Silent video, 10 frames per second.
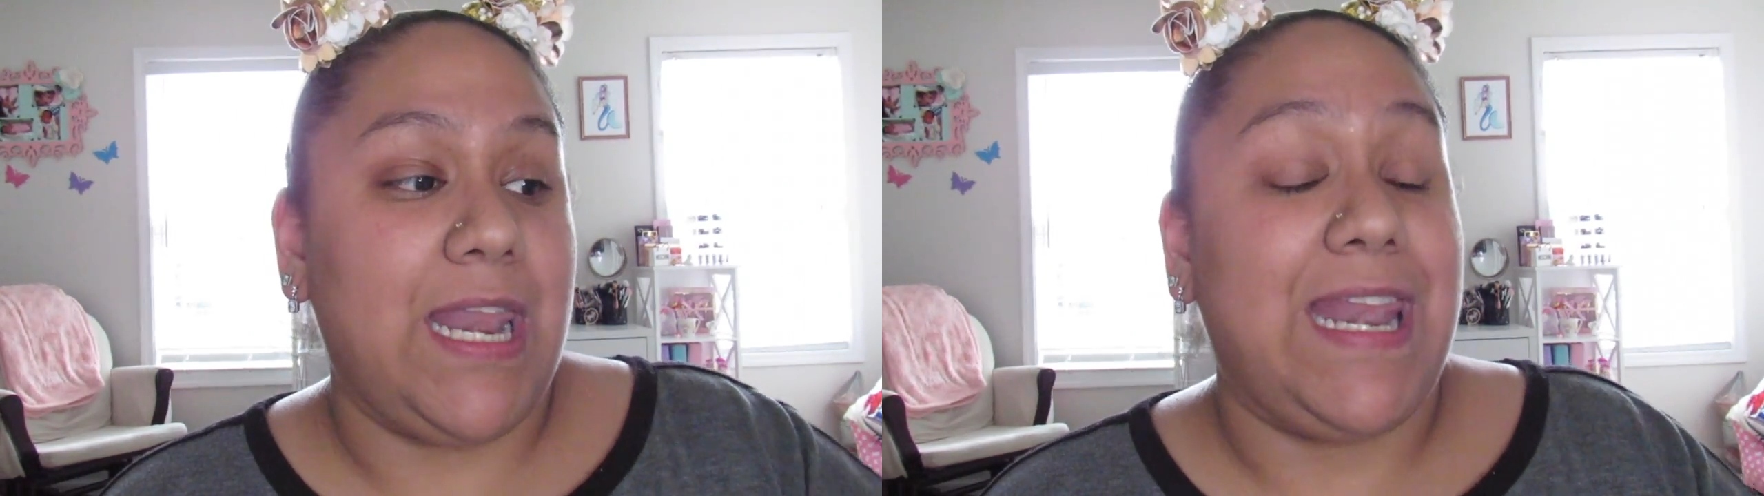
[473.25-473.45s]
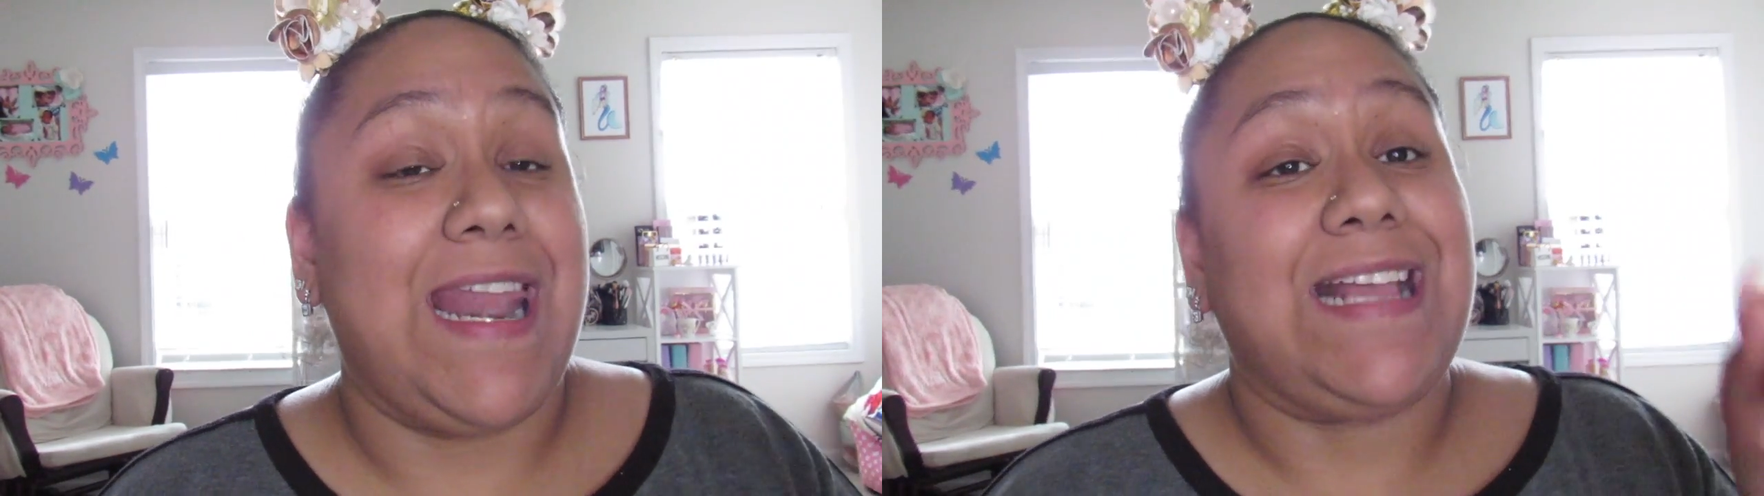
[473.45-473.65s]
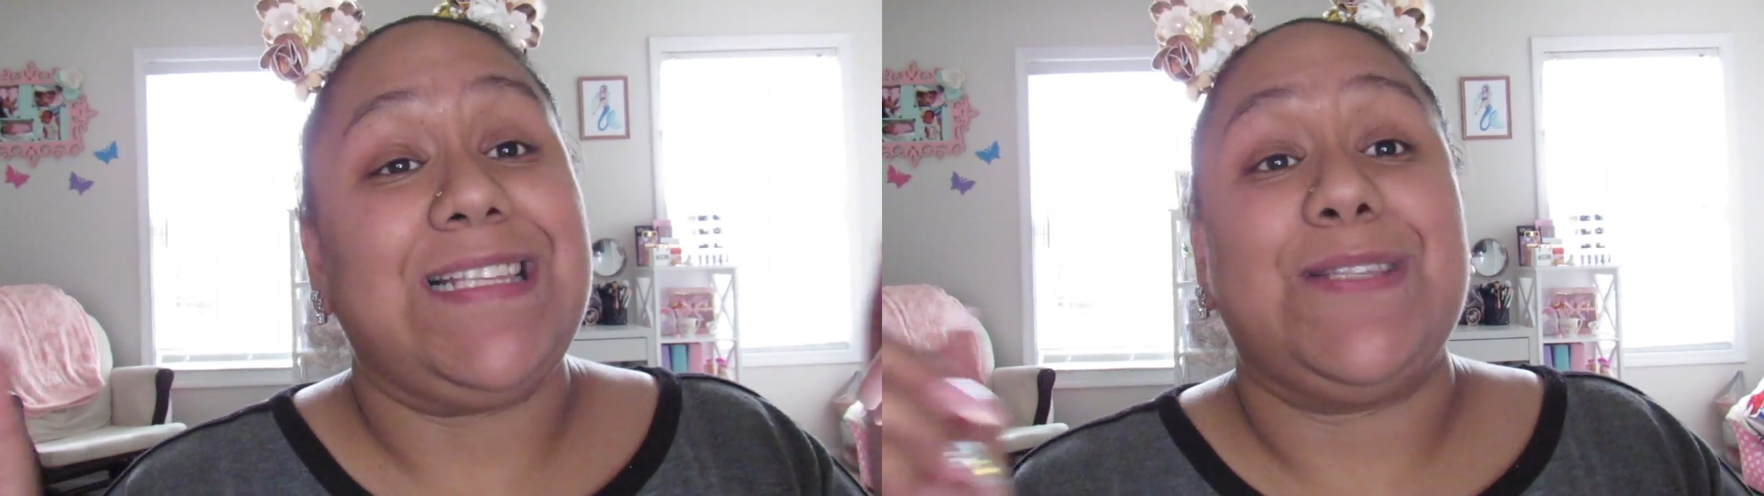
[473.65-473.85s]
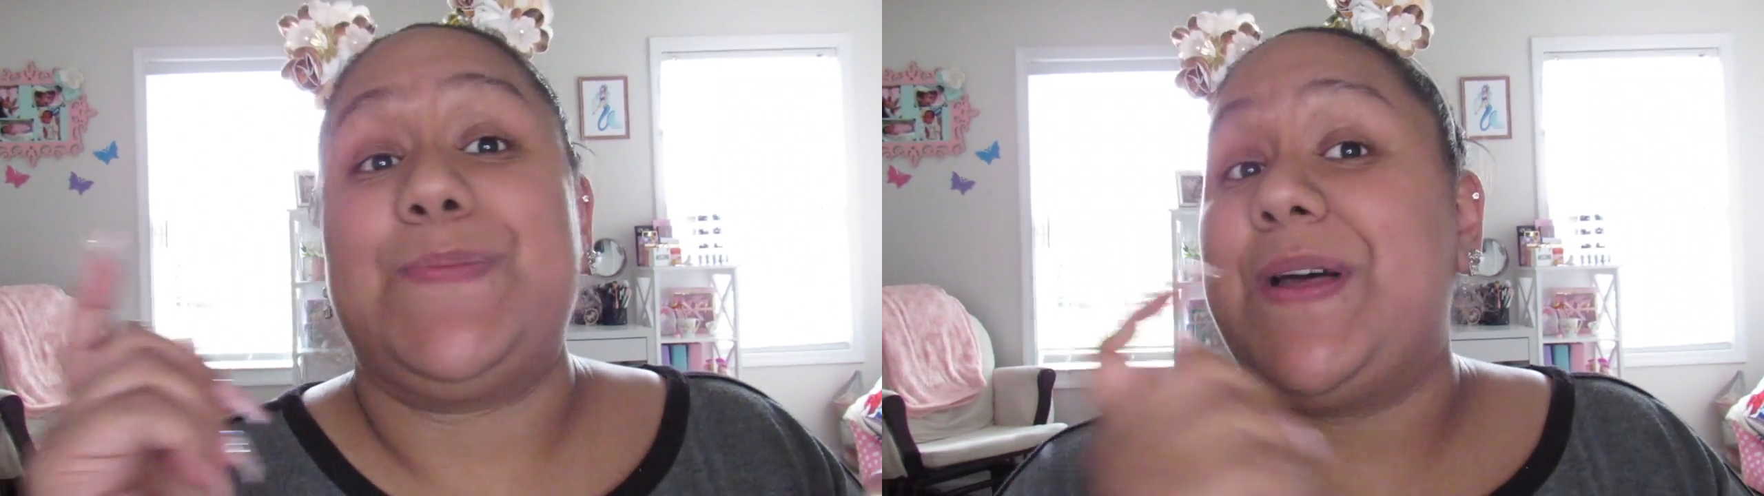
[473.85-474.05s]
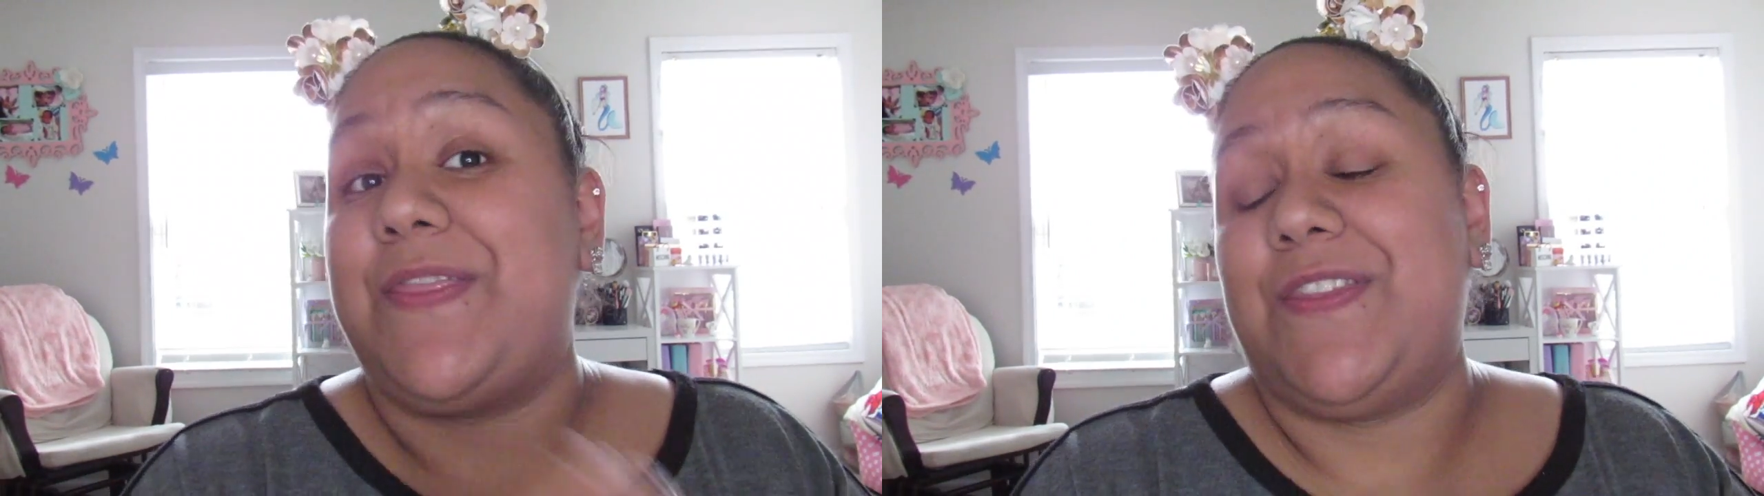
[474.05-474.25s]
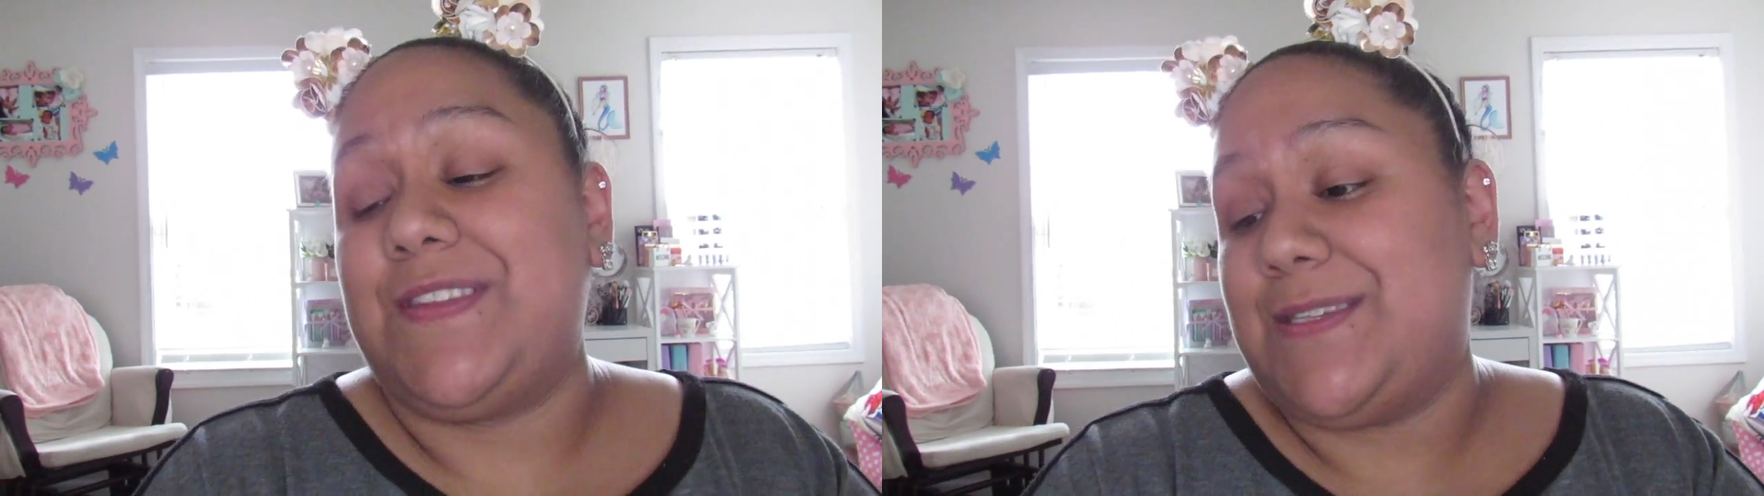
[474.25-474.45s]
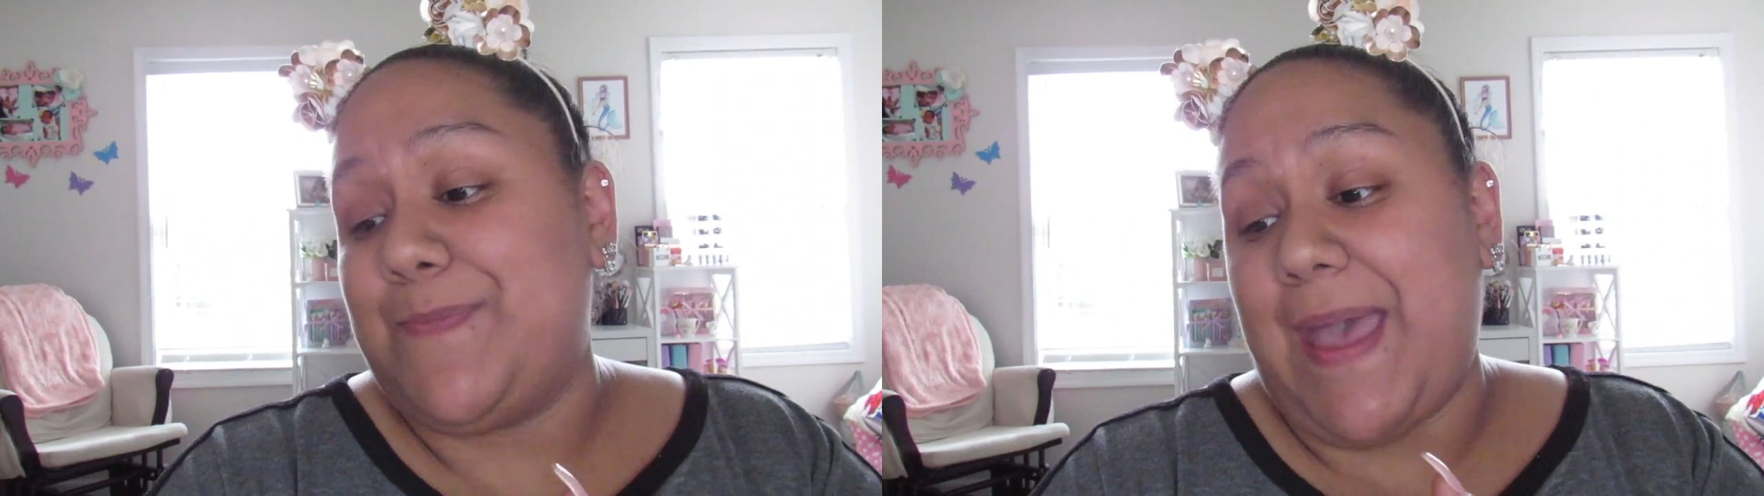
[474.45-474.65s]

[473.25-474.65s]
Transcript: next month's